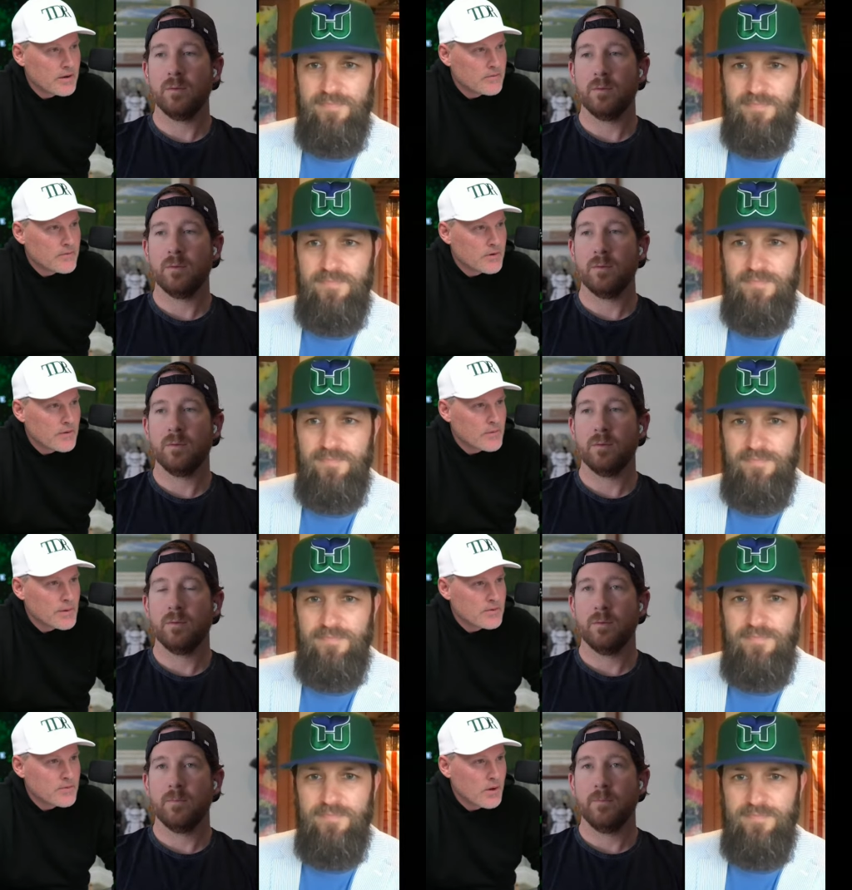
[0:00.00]
Speaker 1: for everybody
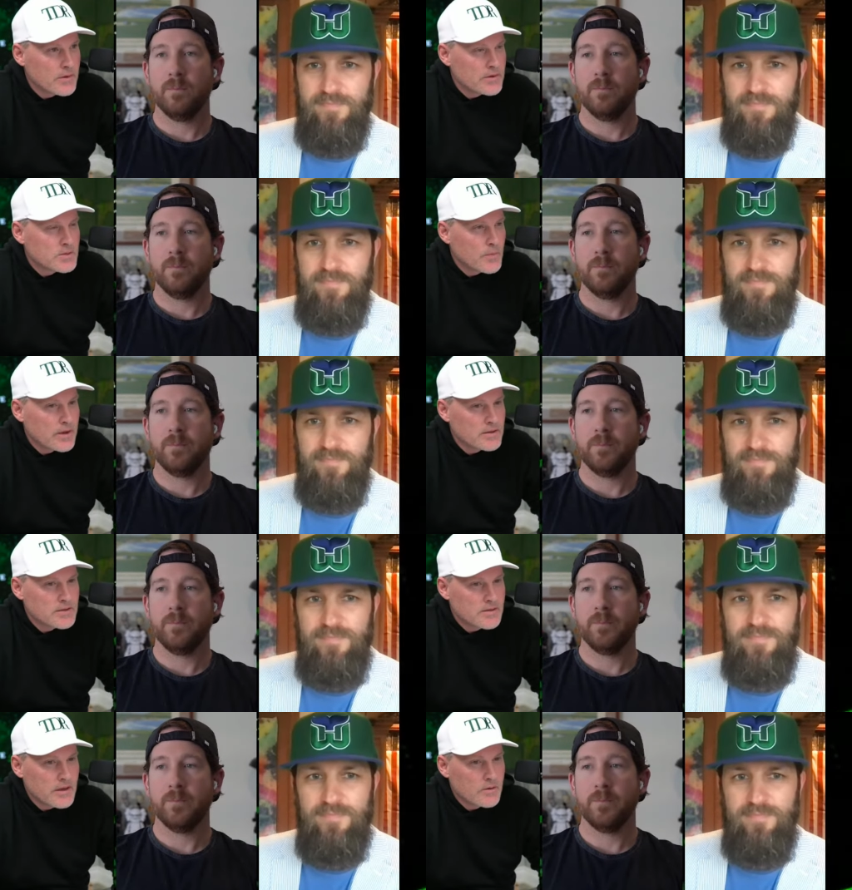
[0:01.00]
following this space, they
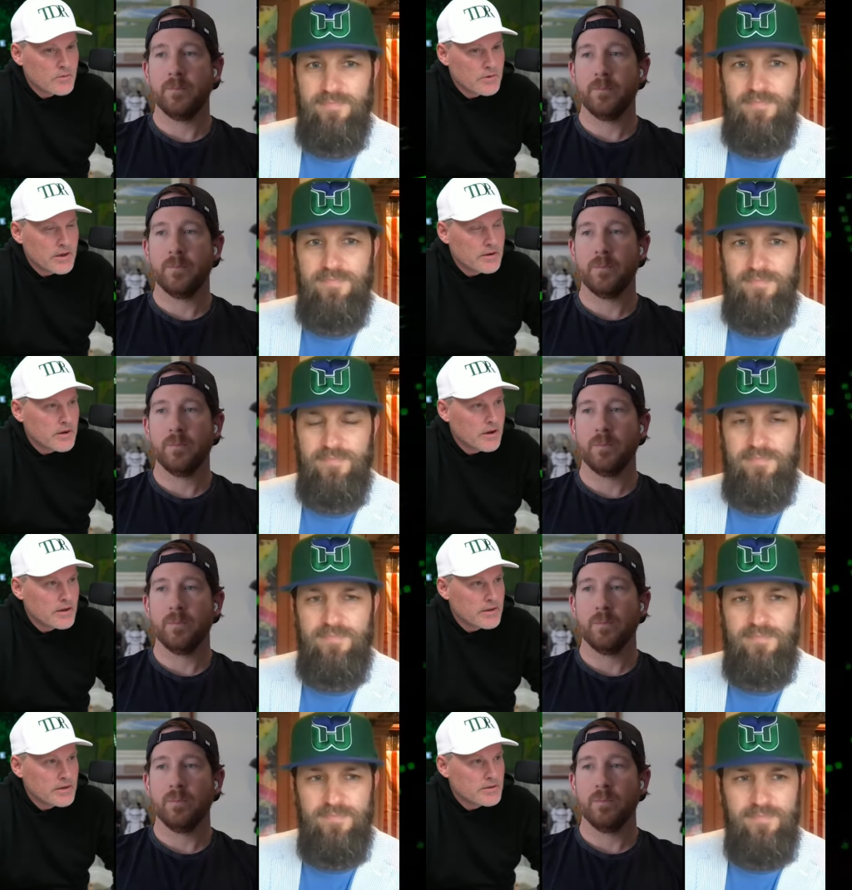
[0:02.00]
don't really uh, need
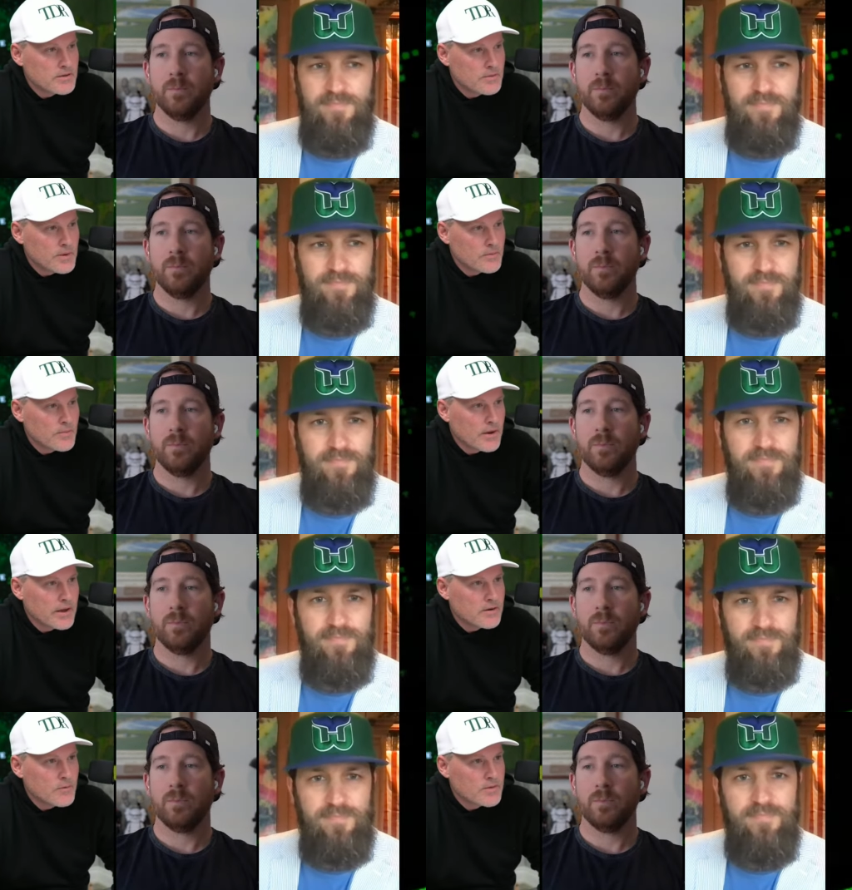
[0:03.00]
to be reminded of
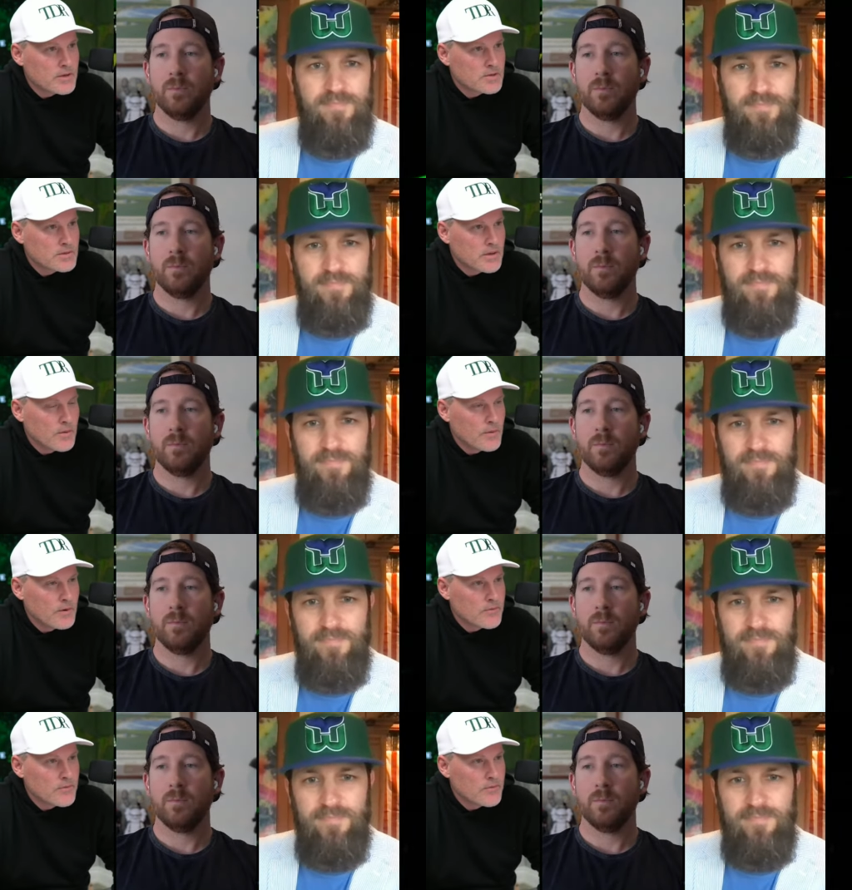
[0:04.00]
what this was all about. For